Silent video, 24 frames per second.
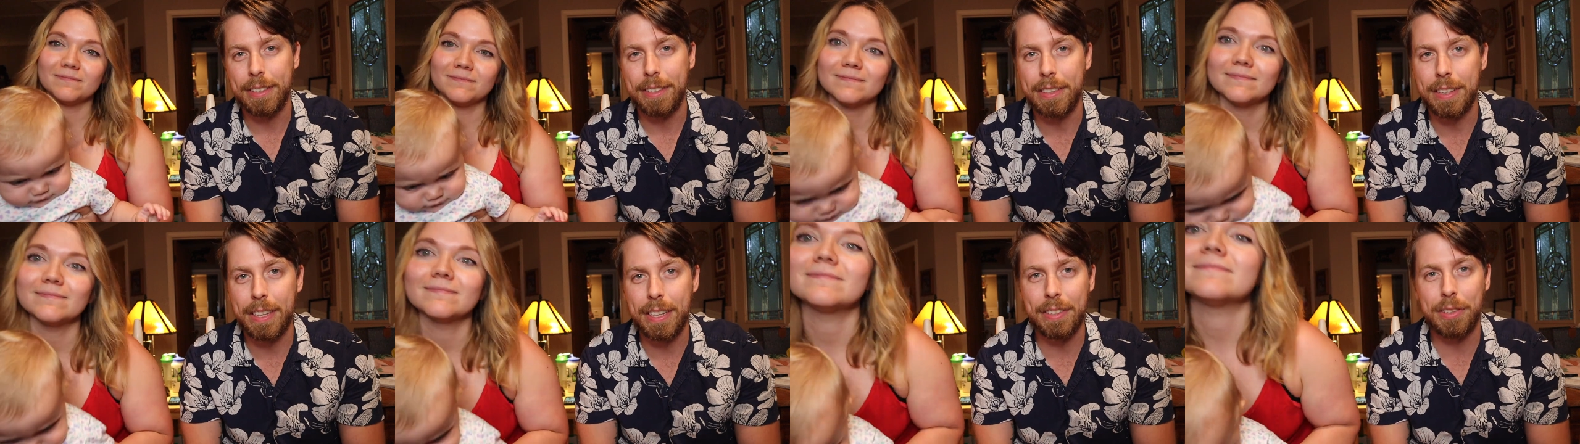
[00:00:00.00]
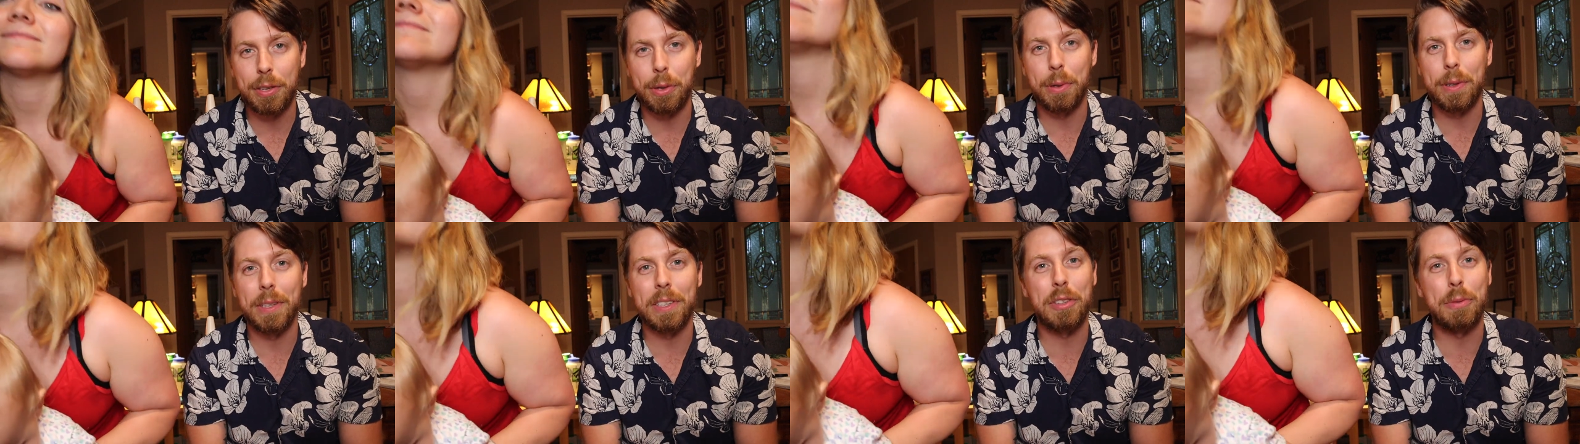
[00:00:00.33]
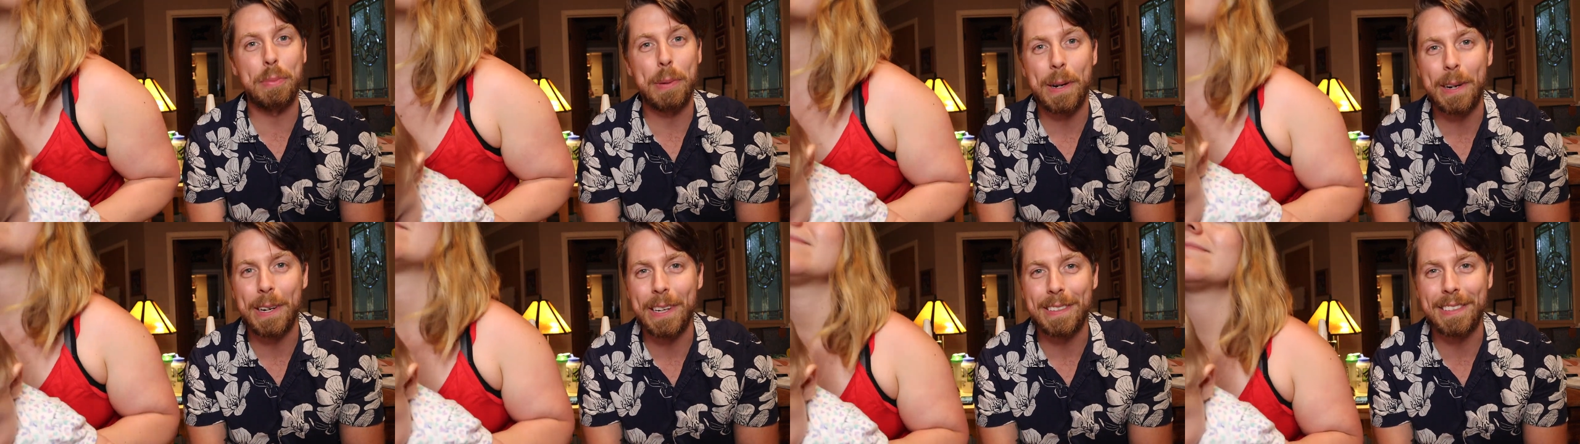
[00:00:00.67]
Speaker 1: this whole
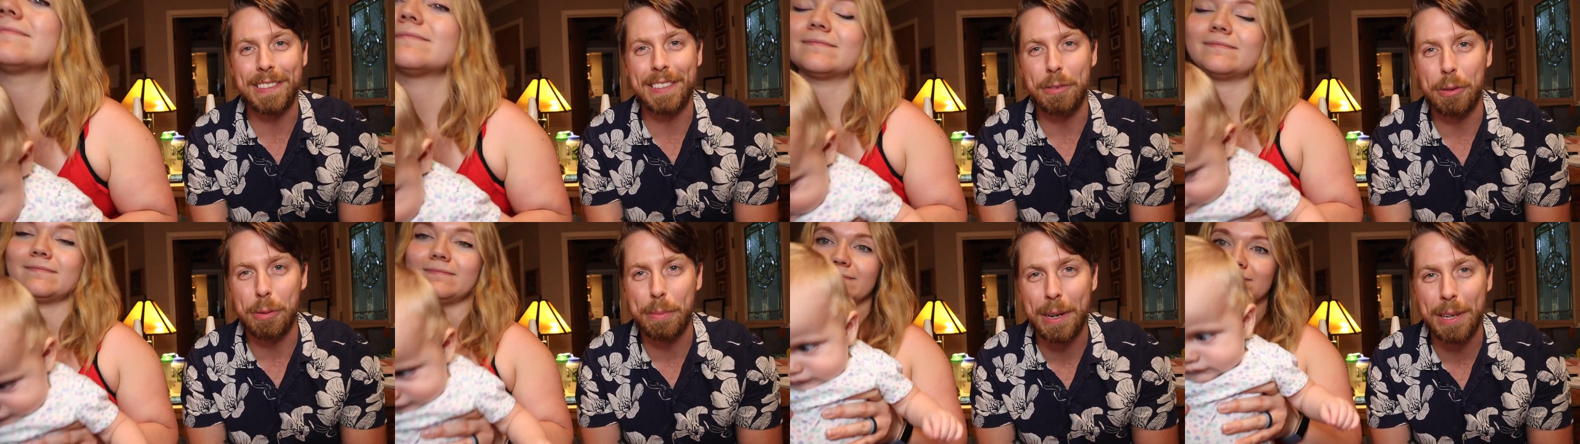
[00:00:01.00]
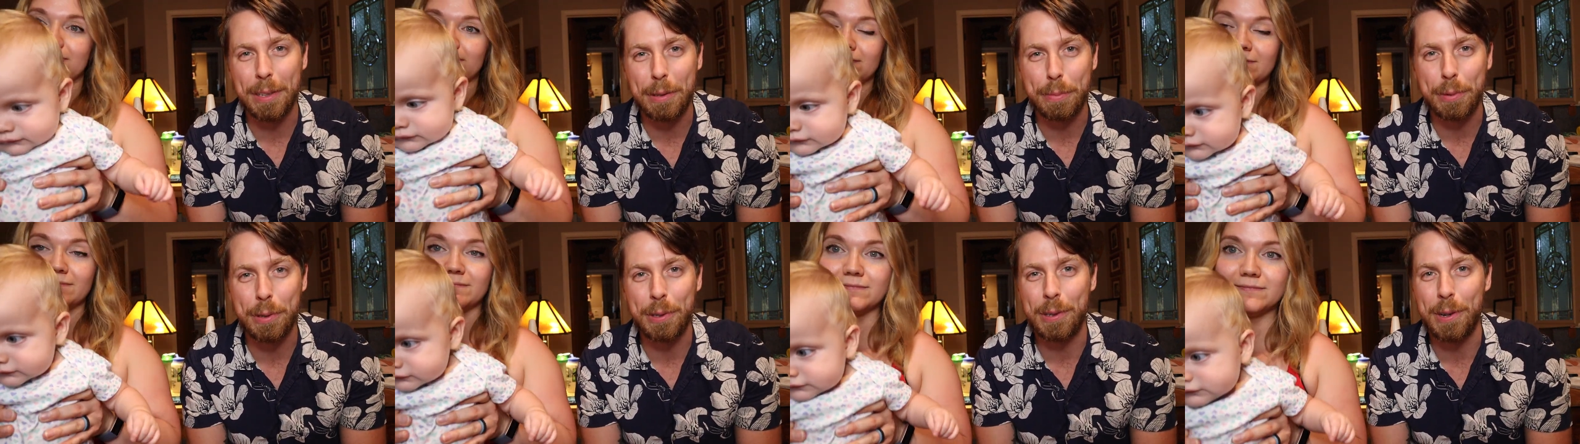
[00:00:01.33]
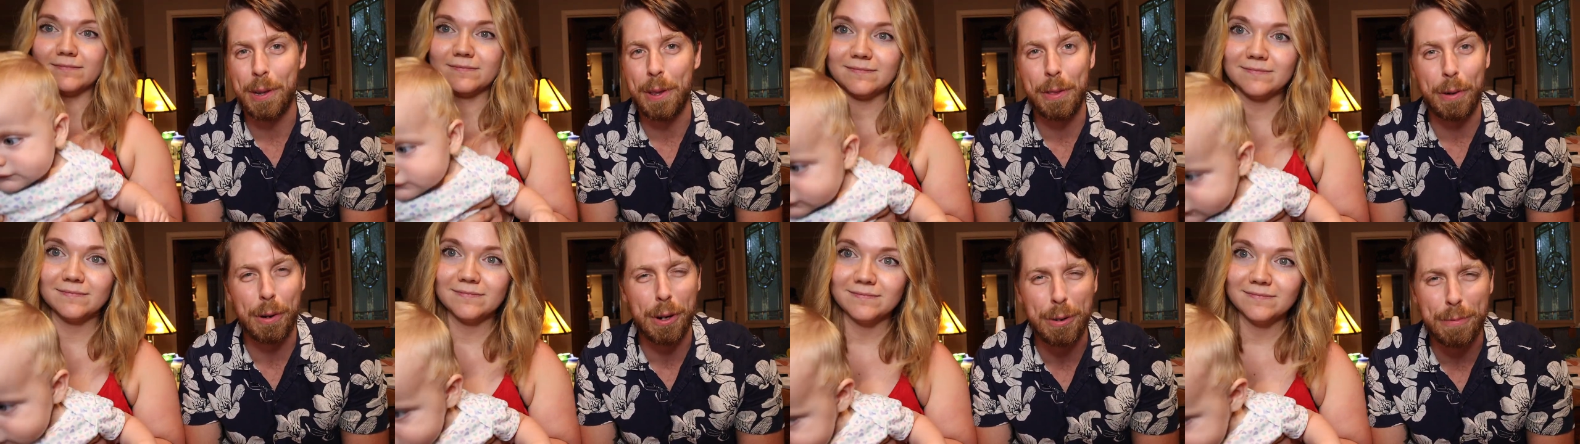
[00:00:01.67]
experience that we're about to put
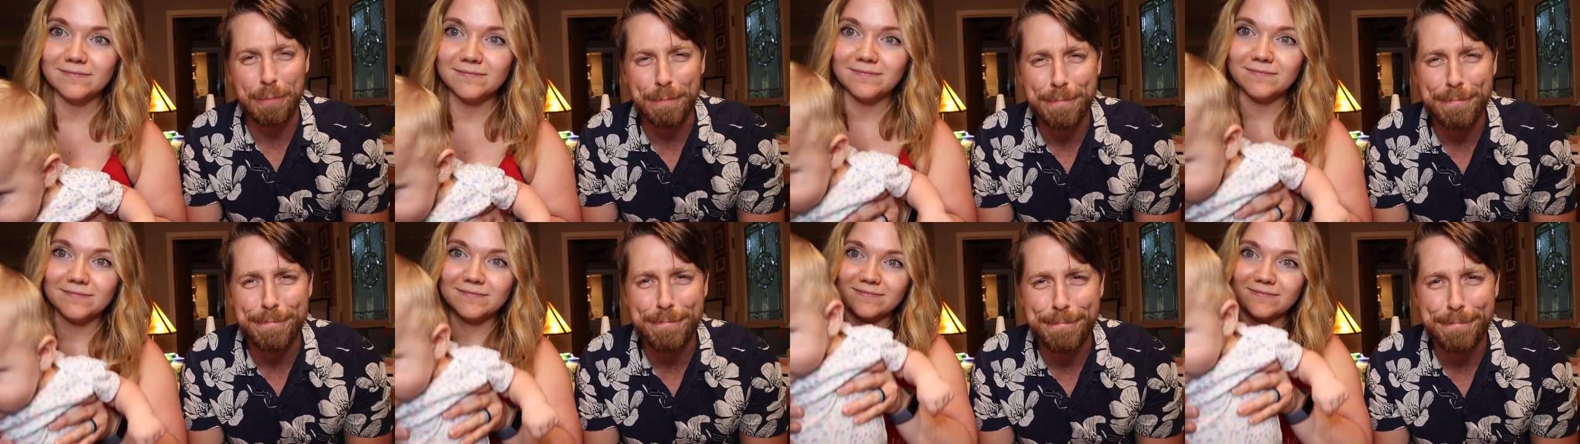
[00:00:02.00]
y'all through.